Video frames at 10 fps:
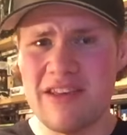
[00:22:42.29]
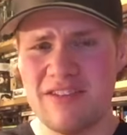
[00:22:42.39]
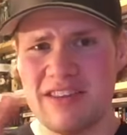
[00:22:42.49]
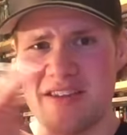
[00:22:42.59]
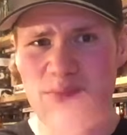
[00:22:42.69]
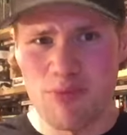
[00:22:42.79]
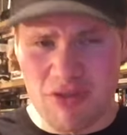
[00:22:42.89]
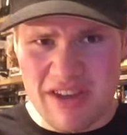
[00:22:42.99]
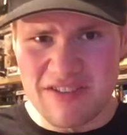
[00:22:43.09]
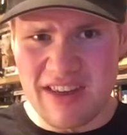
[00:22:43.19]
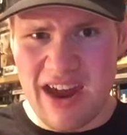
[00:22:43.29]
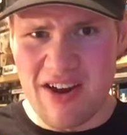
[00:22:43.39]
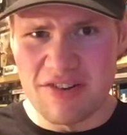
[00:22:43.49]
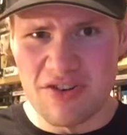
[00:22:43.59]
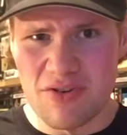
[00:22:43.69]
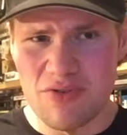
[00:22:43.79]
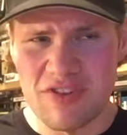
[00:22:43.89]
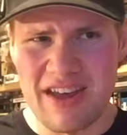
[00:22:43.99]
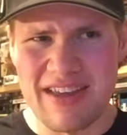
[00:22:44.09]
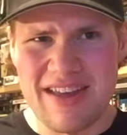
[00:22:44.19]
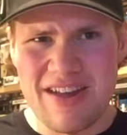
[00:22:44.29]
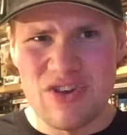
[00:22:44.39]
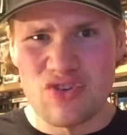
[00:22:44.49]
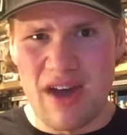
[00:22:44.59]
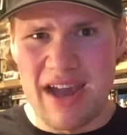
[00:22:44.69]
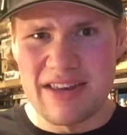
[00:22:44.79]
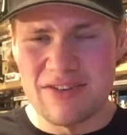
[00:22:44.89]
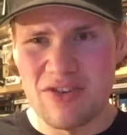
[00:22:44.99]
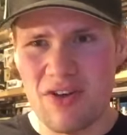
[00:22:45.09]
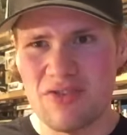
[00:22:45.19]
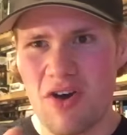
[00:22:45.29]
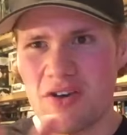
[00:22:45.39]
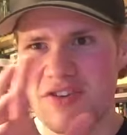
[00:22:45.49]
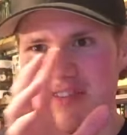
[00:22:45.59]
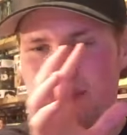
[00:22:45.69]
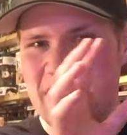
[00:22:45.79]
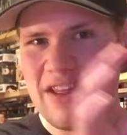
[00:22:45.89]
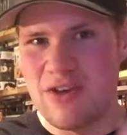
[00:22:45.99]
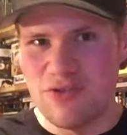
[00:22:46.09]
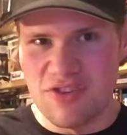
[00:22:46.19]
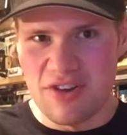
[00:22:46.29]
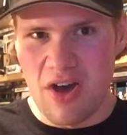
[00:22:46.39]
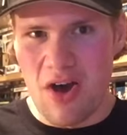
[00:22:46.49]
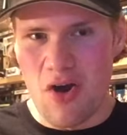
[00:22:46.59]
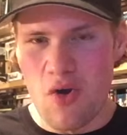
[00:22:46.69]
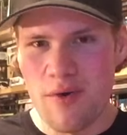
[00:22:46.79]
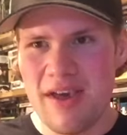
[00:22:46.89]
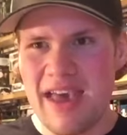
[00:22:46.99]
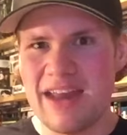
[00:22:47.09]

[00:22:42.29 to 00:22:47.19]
There's like this priest character who's like trying to talk to somebody they used to know,